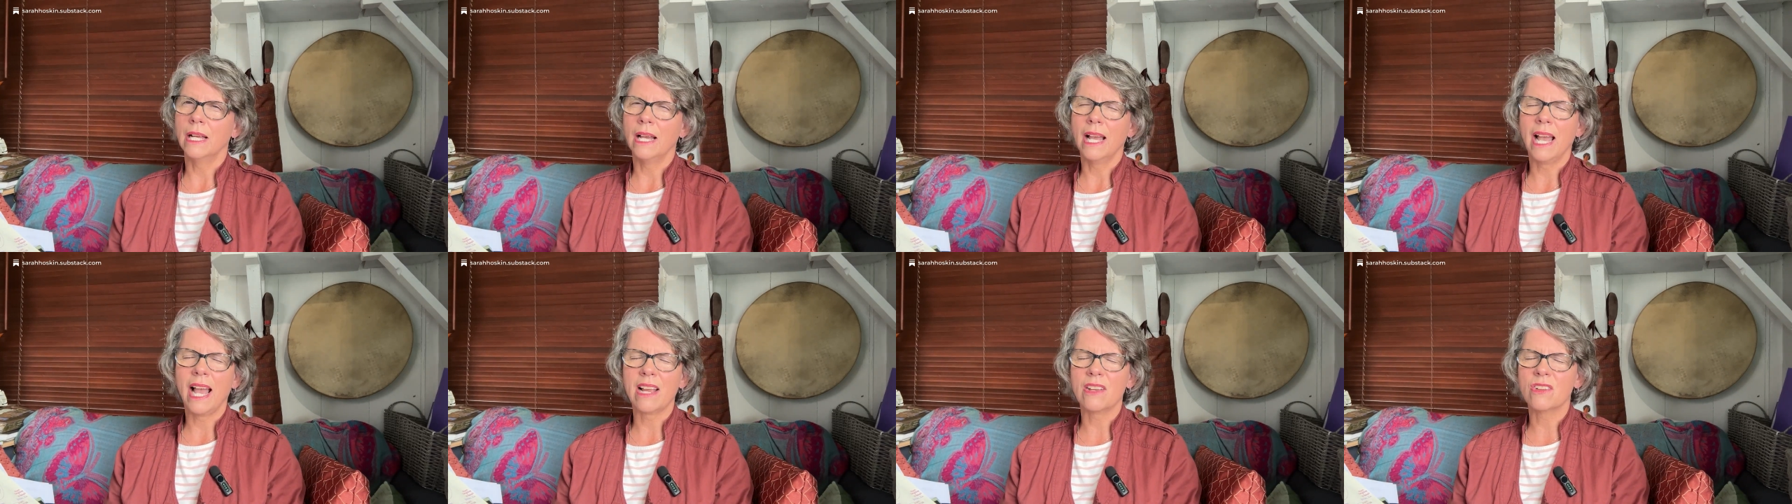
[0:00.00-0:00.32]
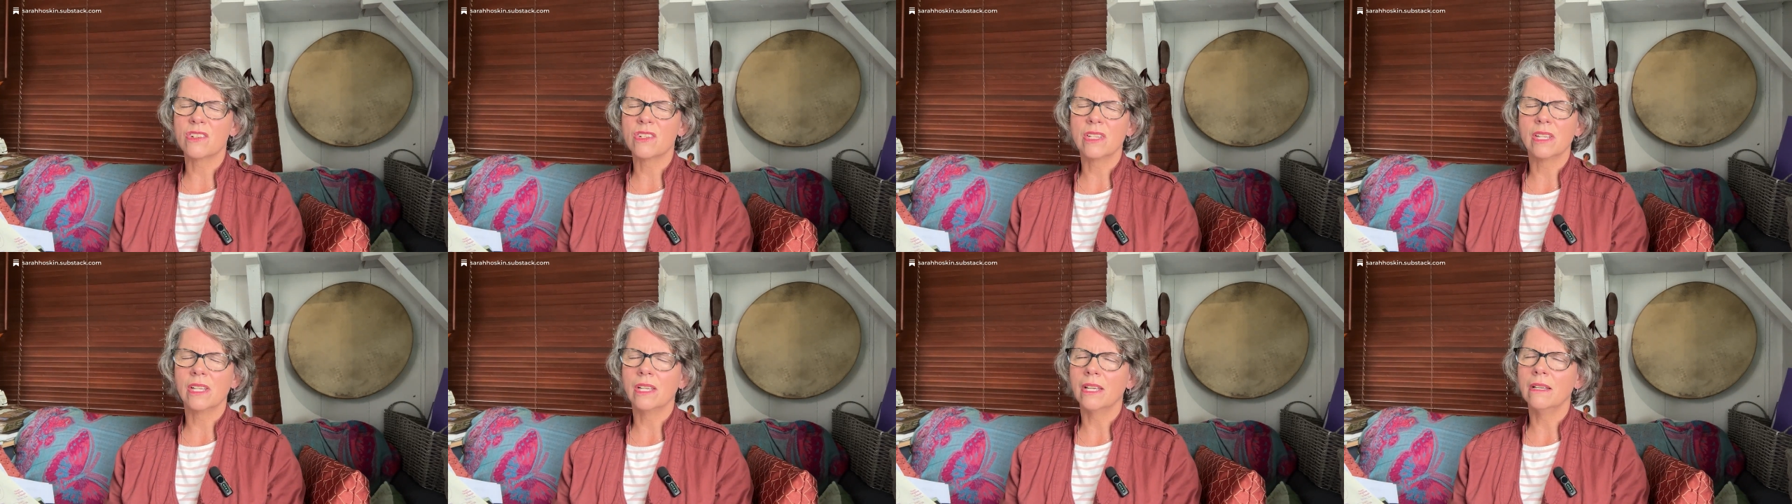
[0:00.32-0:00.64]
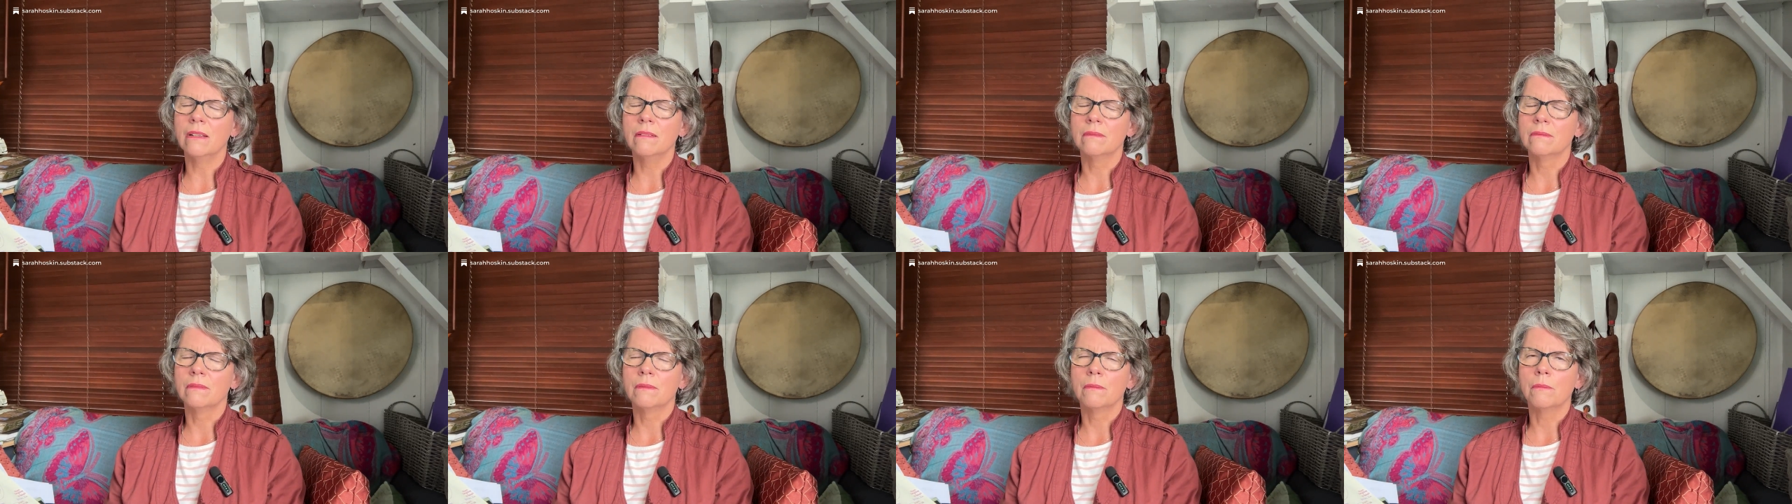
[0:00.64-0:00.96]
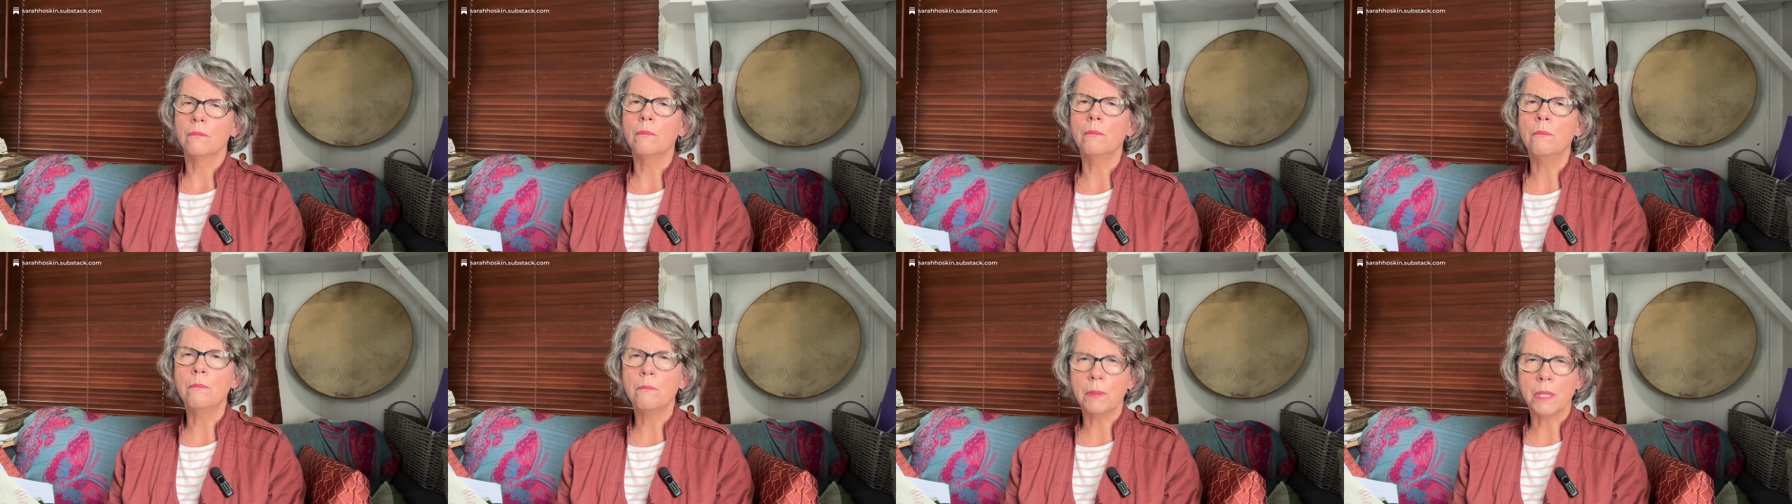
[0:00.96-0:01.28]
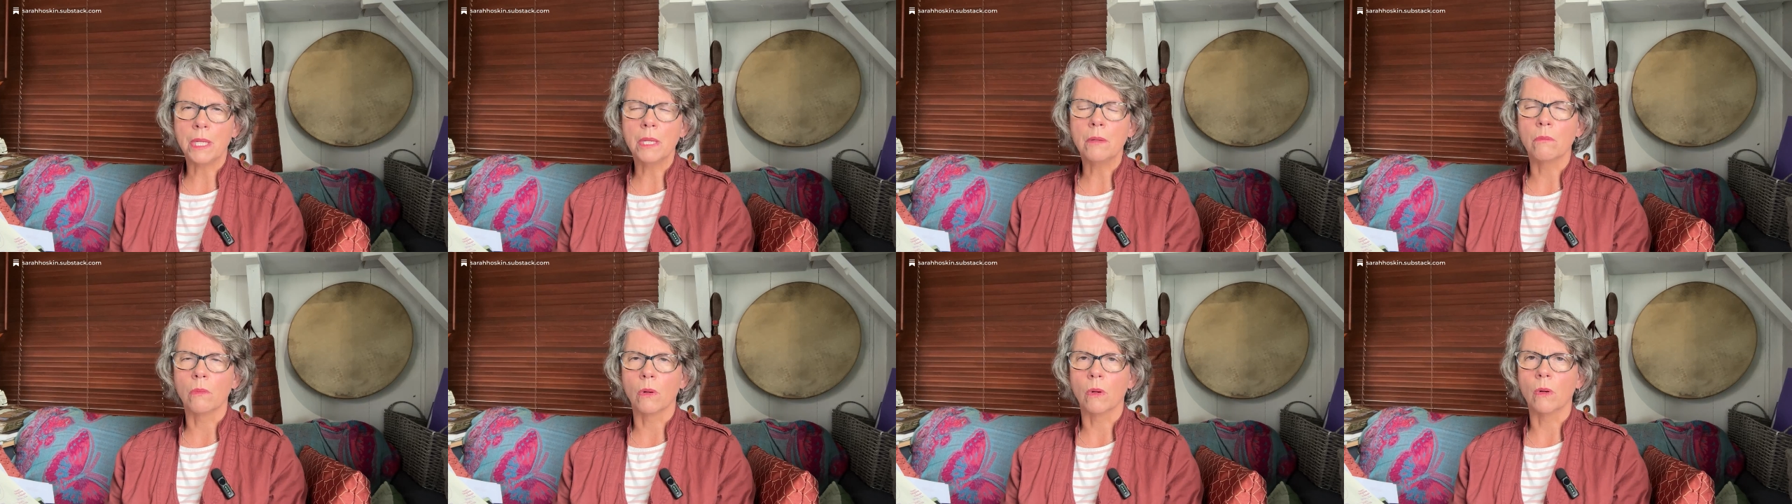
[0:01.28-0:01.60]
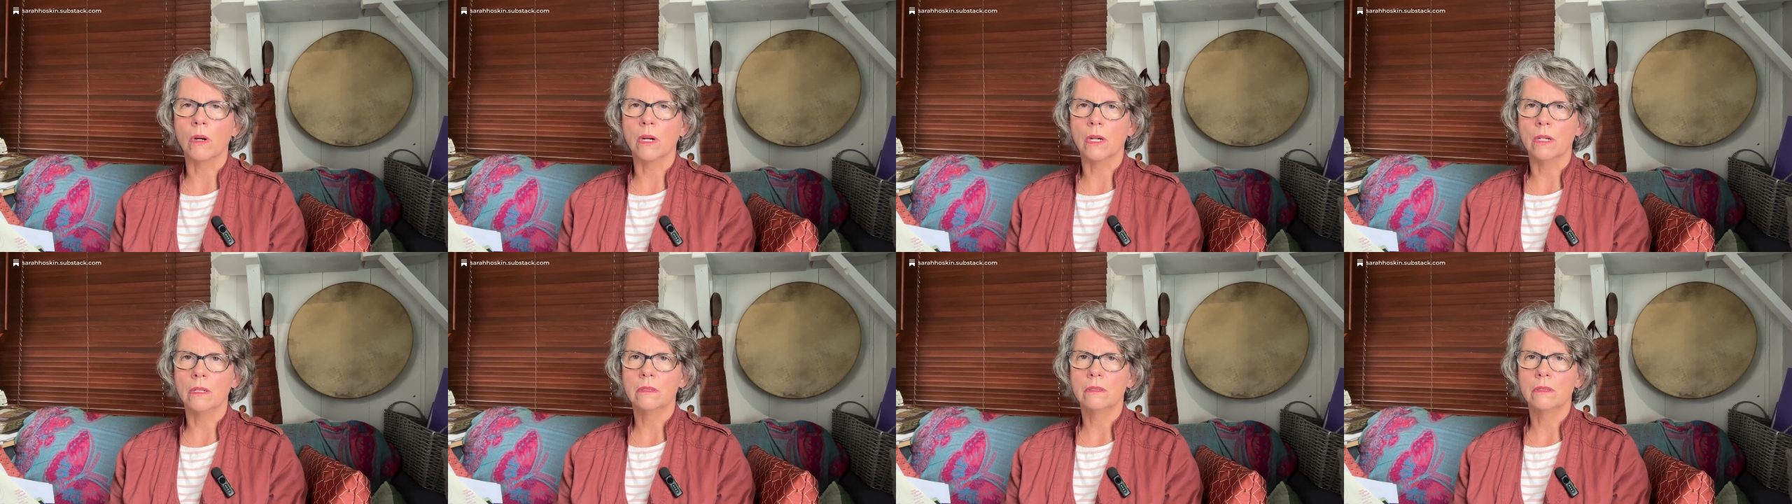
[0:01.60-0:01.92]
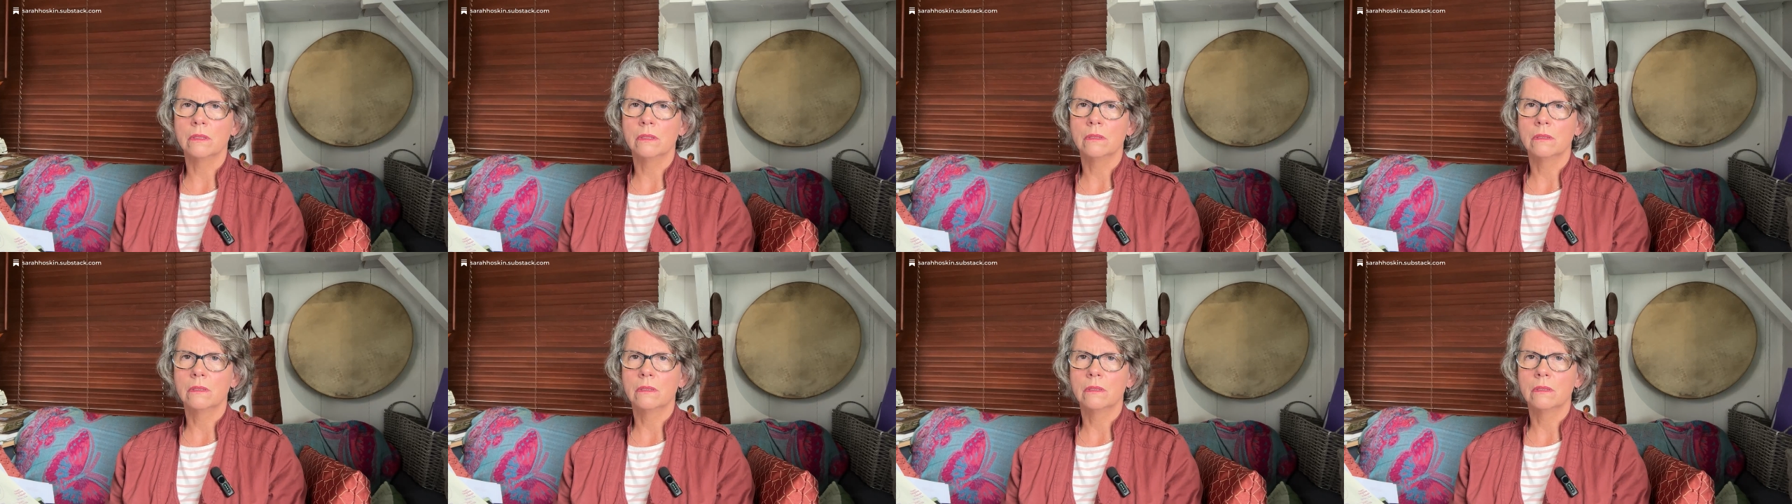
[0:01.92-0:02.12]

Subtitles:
actually be more.